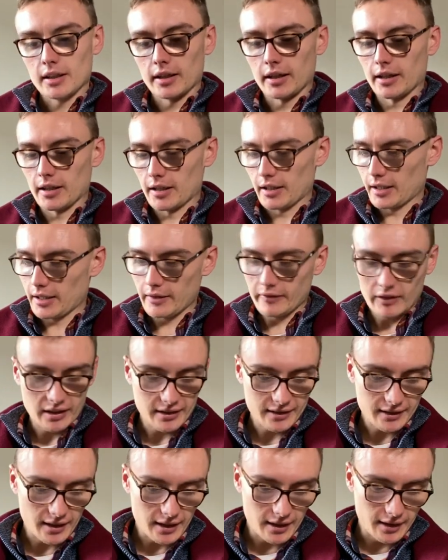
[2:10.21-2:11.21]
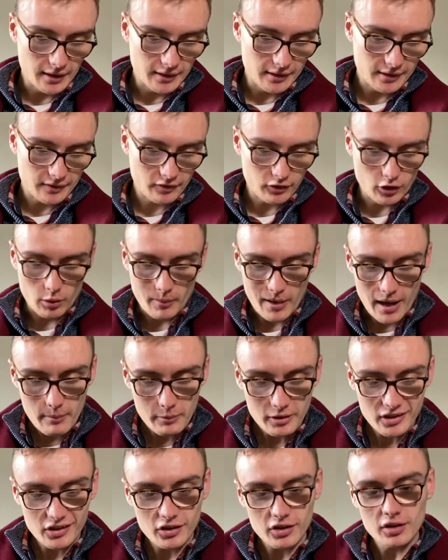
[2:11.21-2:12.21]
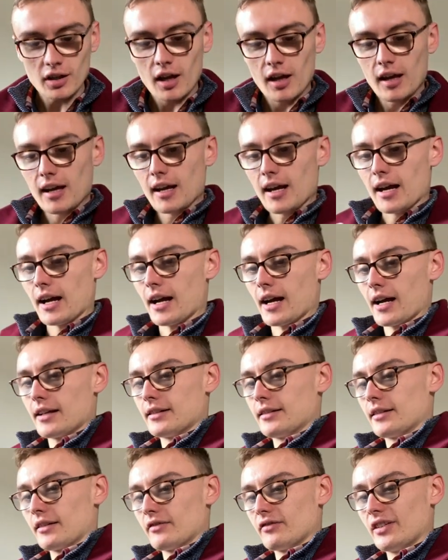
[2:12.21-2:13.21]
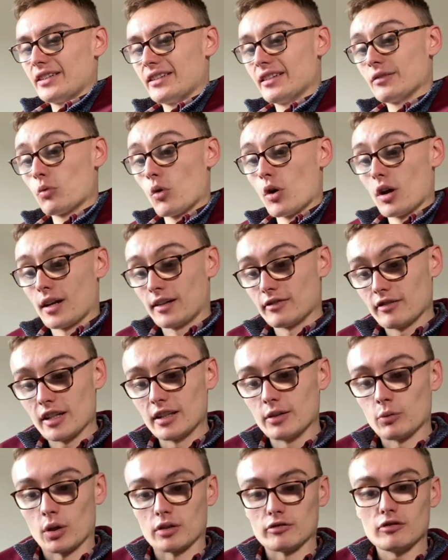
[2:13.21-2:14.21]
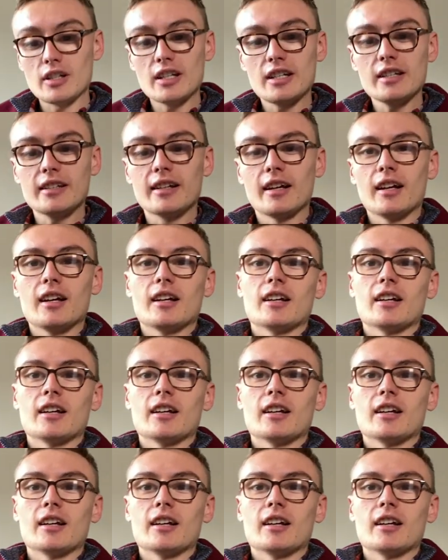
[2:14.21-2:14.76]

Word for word: This is from Amazon, and this is one I really want to read.